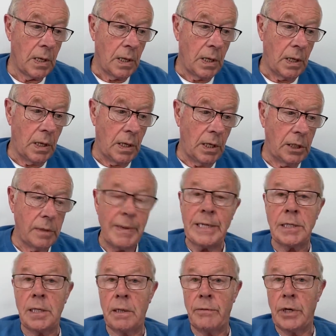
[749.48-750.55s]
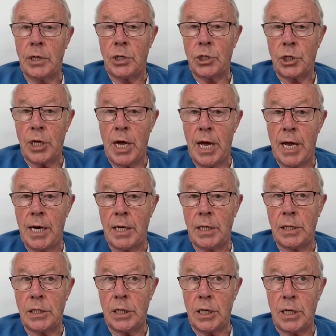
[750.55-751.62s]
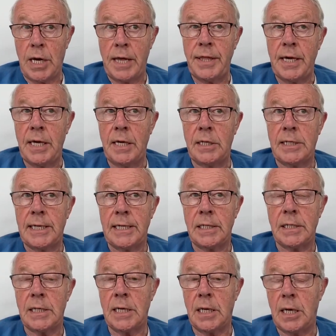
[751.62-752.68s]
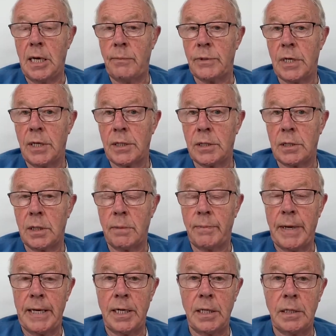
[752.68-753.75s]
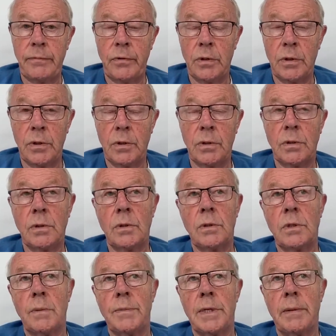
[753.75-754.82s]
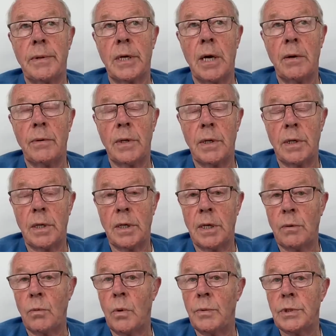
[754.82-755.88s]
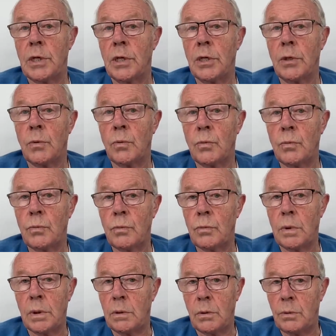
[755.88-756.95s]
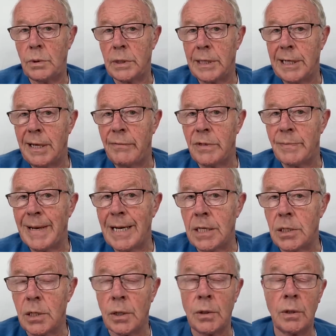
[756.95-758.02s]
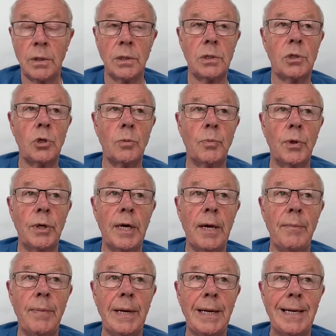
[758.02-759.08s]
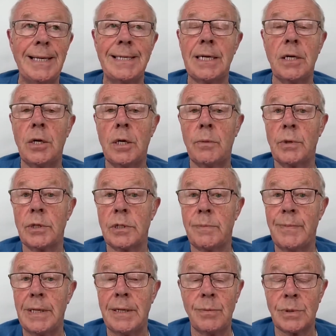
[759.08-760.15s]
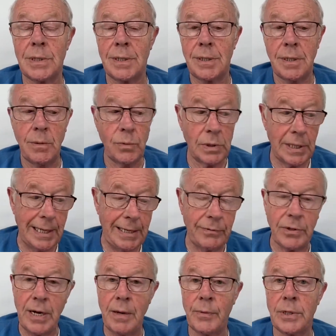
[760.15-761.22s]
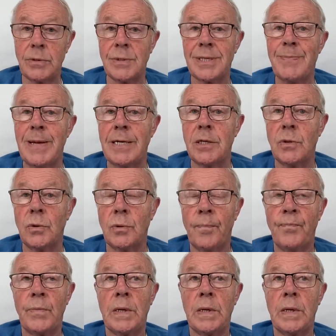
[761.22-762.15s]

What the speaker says: He's immensely rich, and I think he intends. He was asked by an interviewer some time ago that, what was he going to, who was he going to leave his money to? This 2.9 billion. He said no, he wasn't going to leave it to anybody. He was going to spend it all.